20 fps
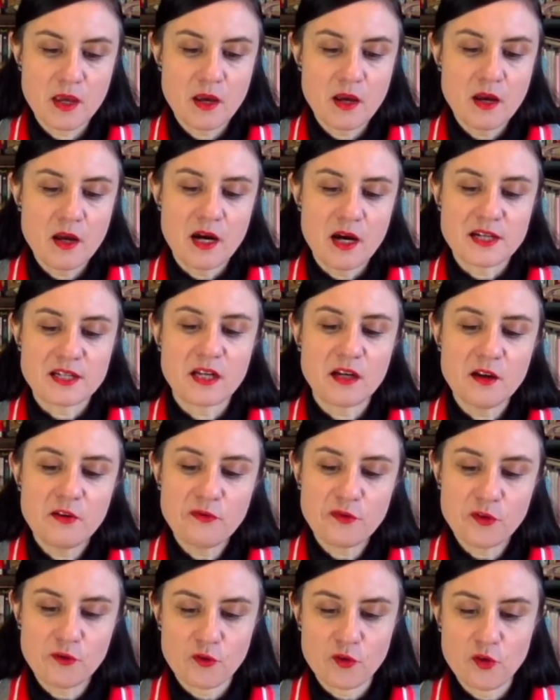As I left
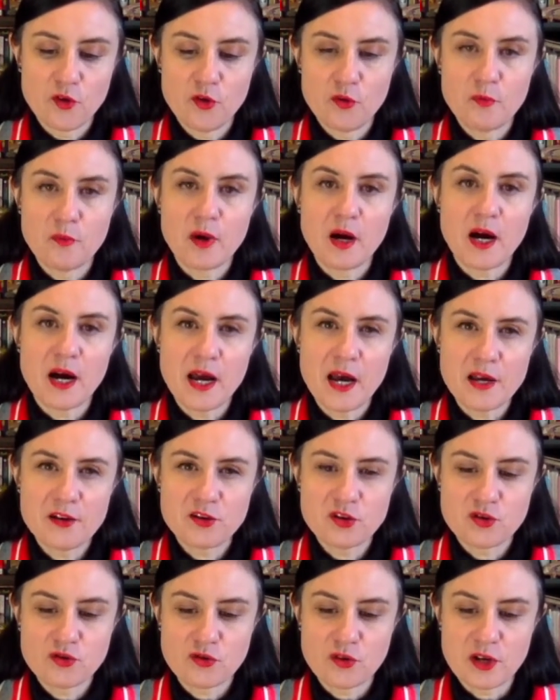the room, I had to
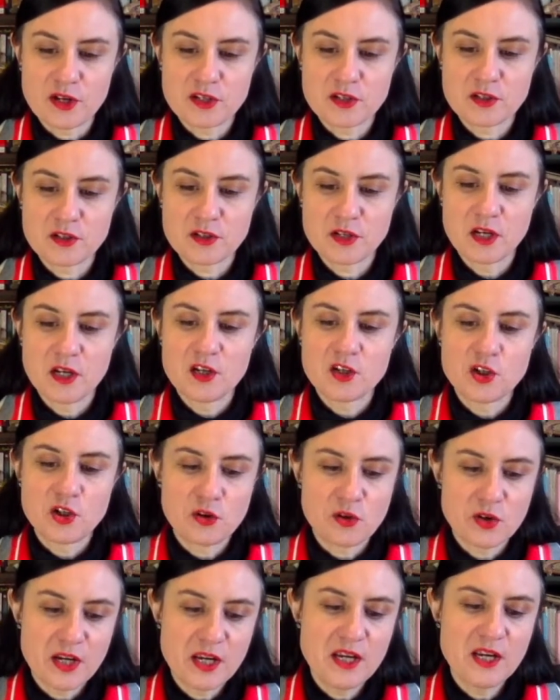trust she could
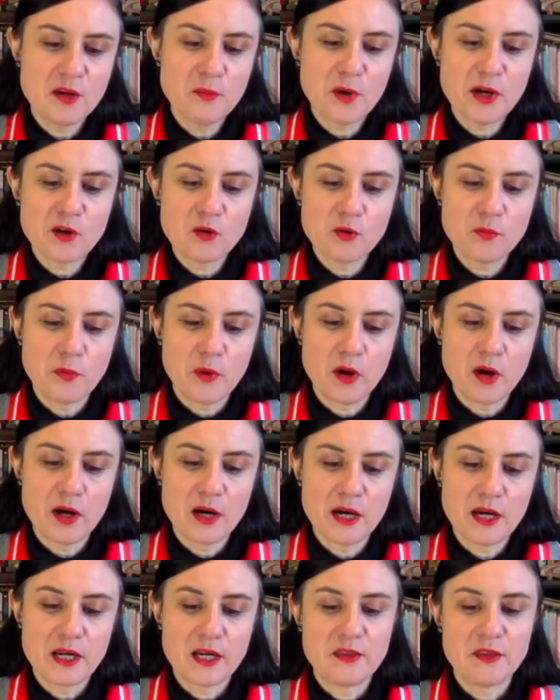hear my goodbye
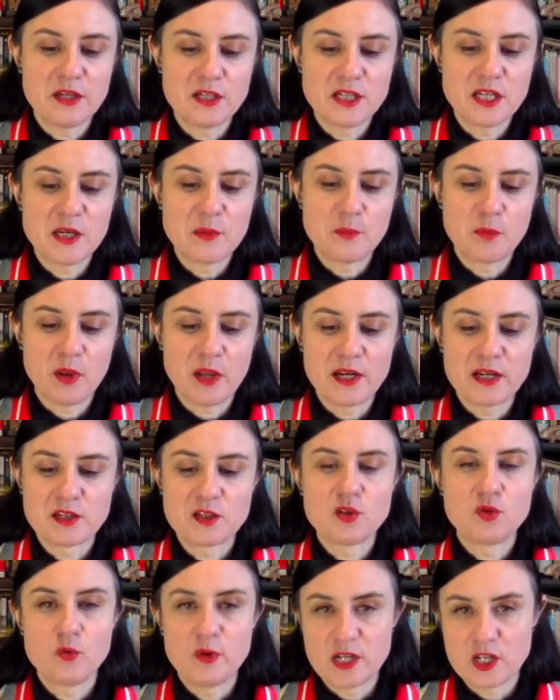in the deep place
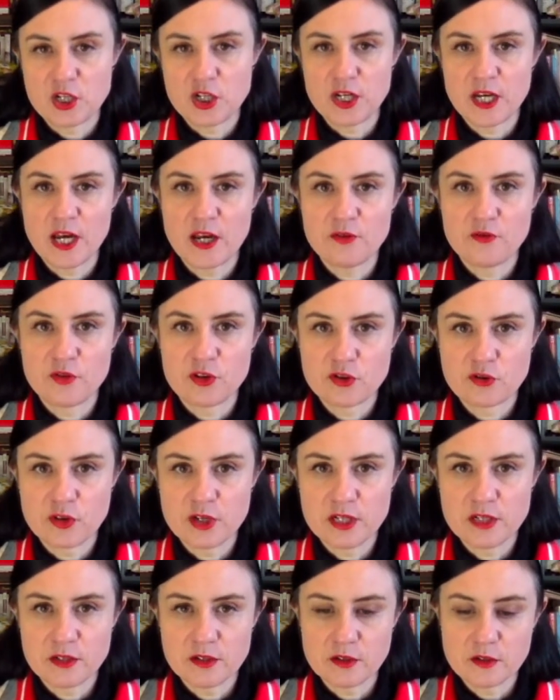to which she had
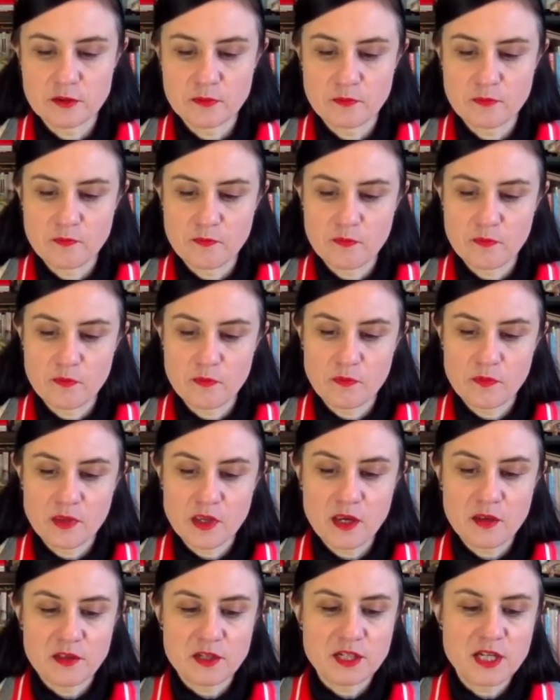retreated.
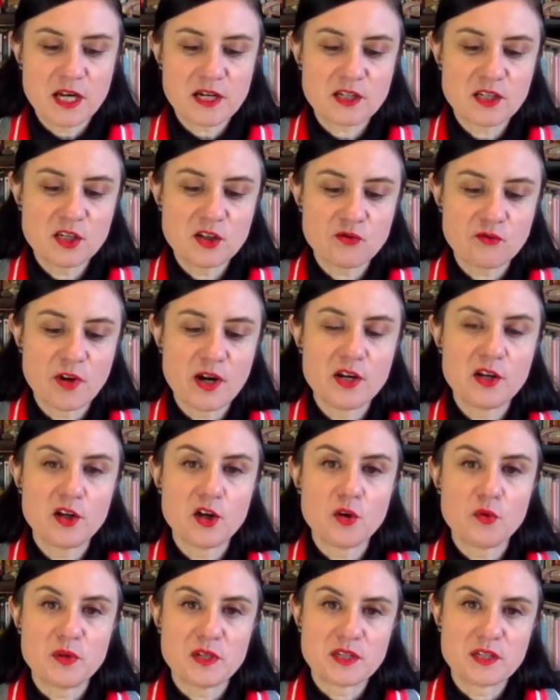The taxi's radio
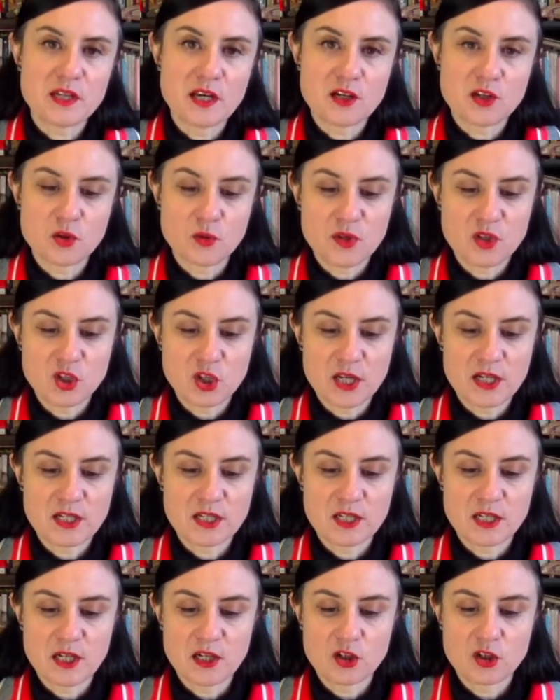set to a jazz
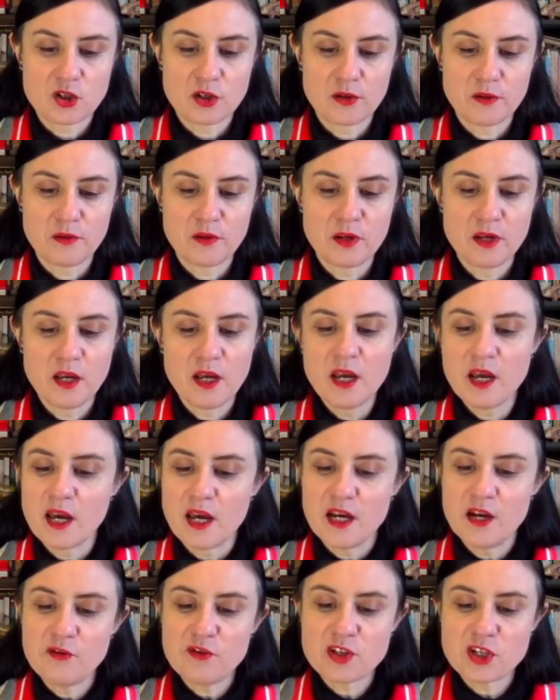station, and
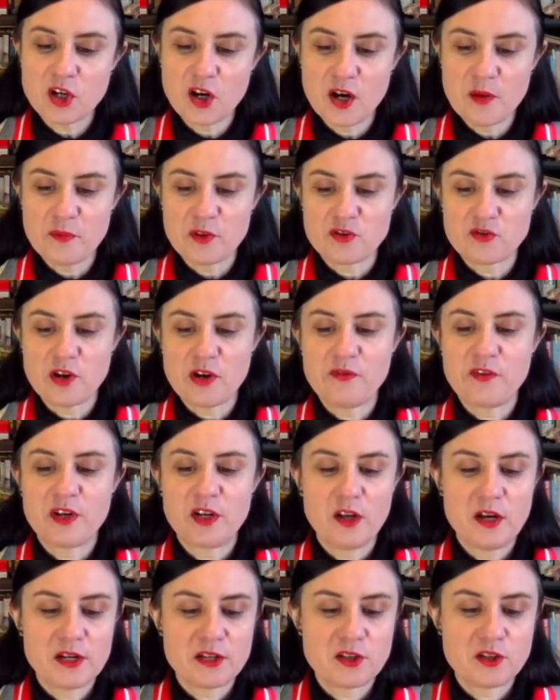every time the traffic
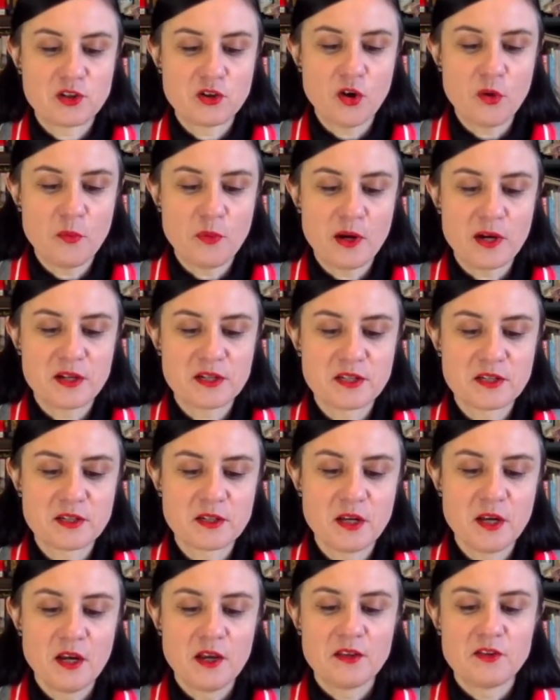lights stop us,
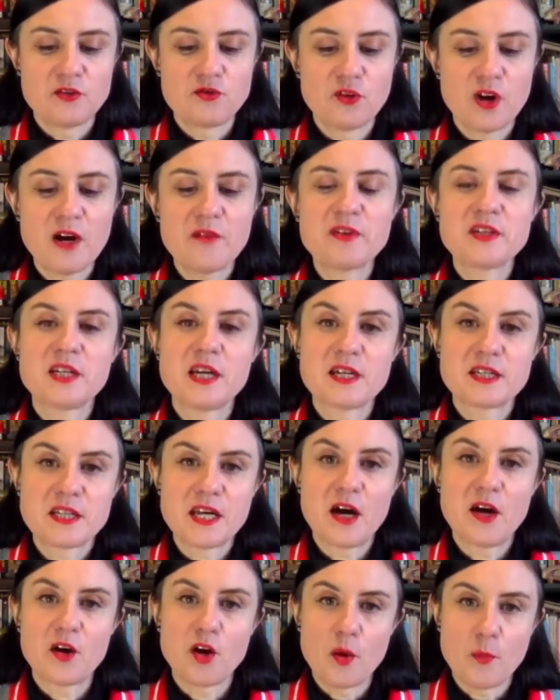the driver takes
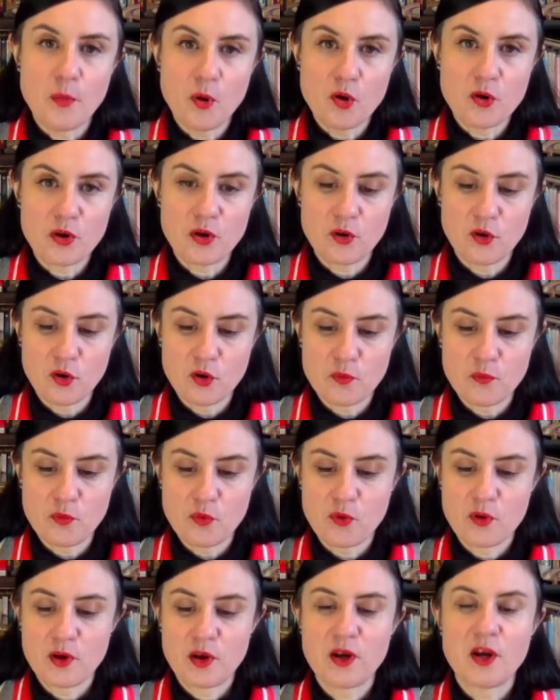out a pocket
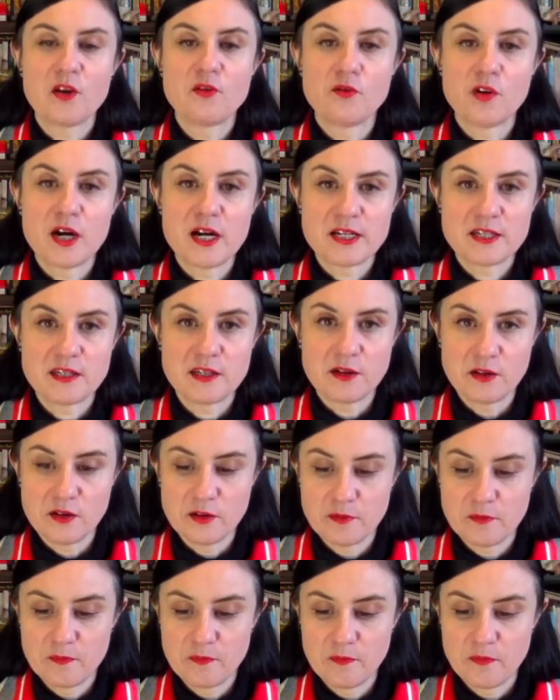notebook and writes in it.
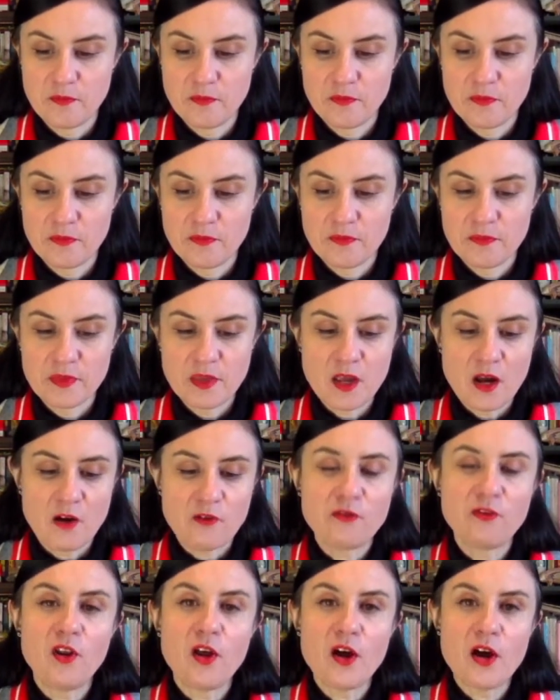A
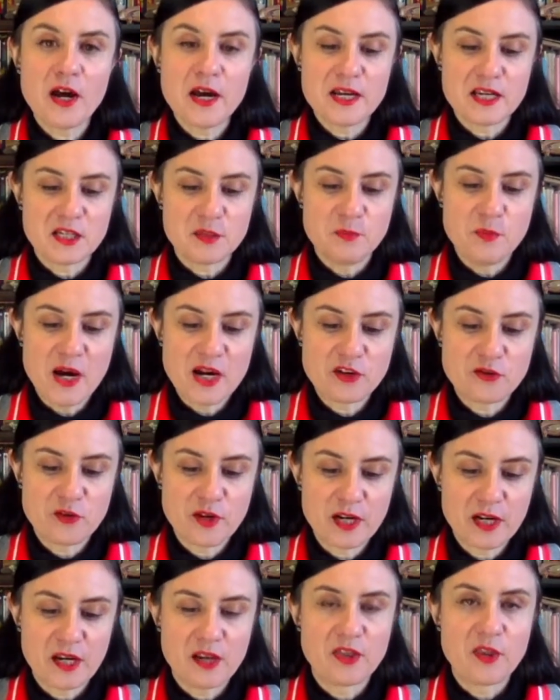fly is
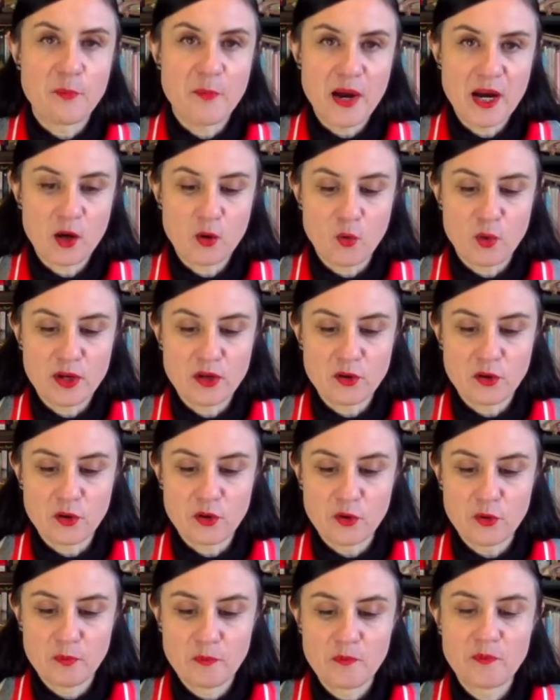battering at the back window,
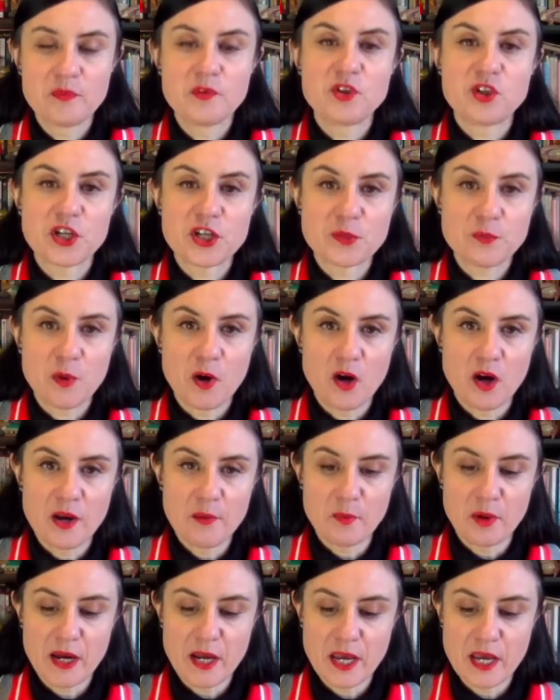just behind
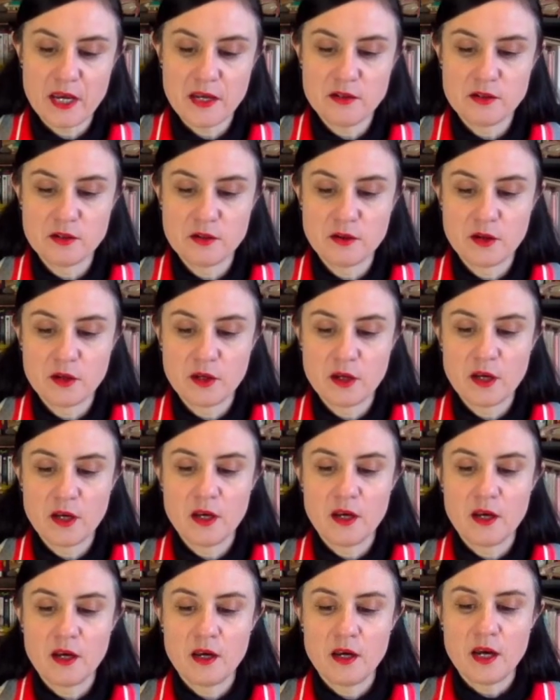my head,
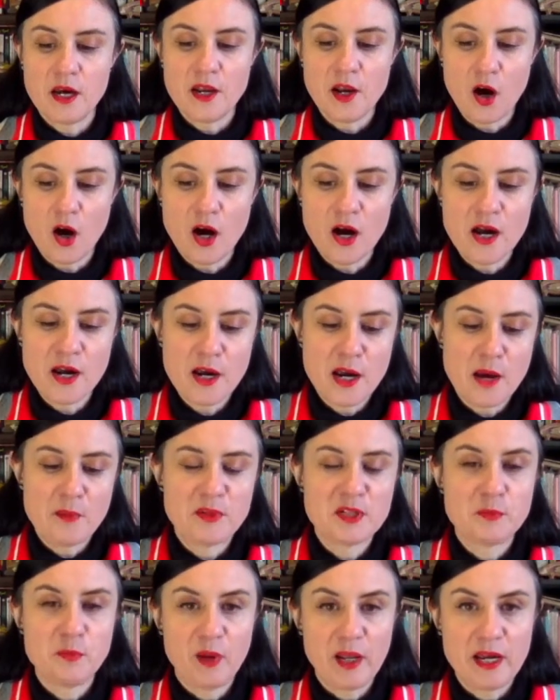and I am as
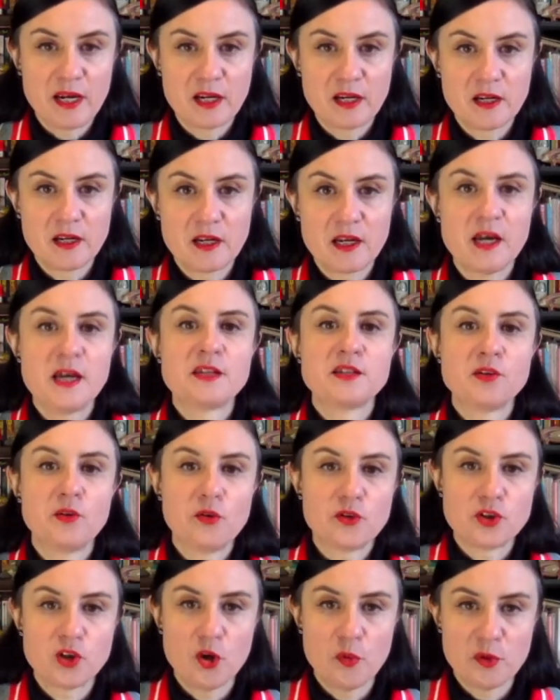blank as an
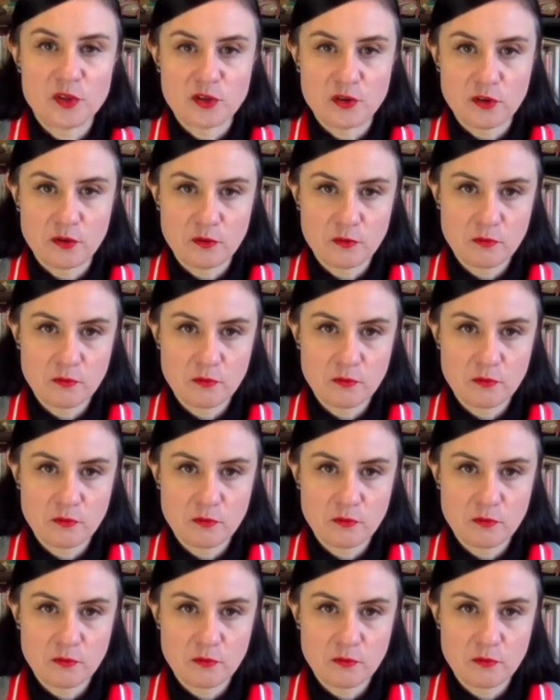automaton.